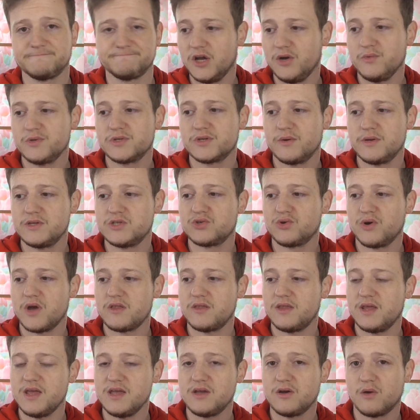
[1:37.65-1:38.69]
I also
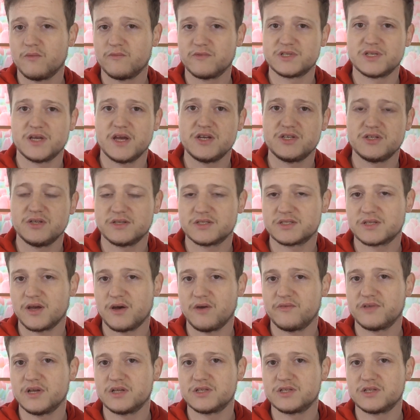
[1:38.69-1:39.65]
enjoyed the conversation itself